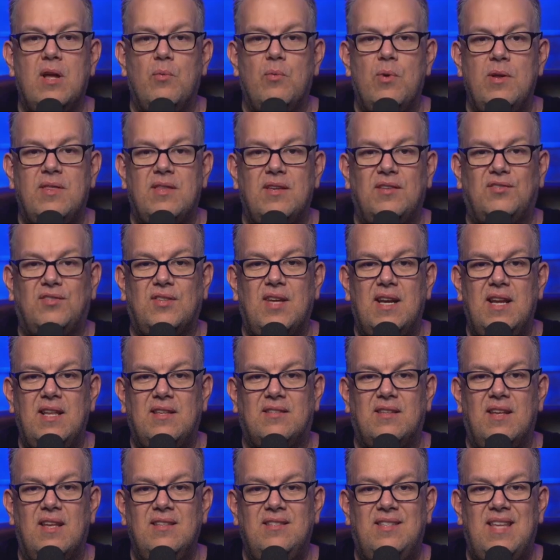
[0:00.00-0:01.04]
with the
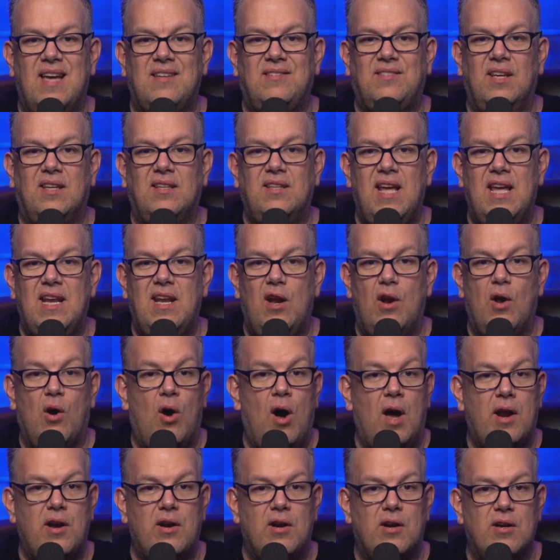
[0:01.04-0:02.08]
Senate's designated
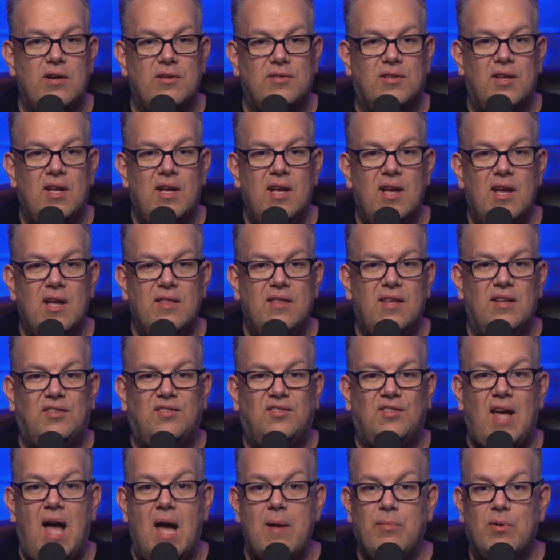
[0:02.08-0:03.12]
auditors, the
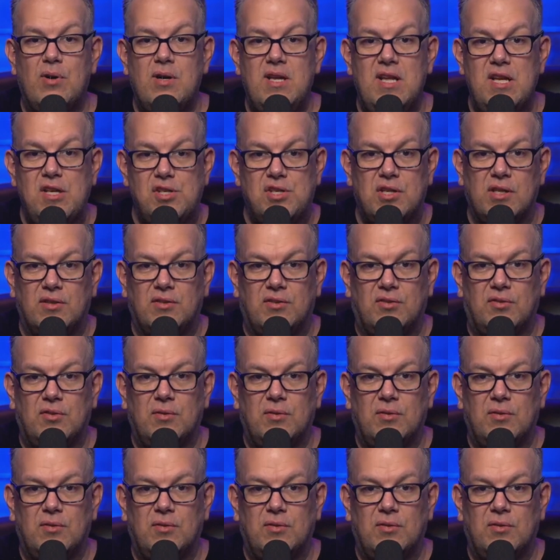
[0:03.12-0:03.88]
Cyber Ninjas.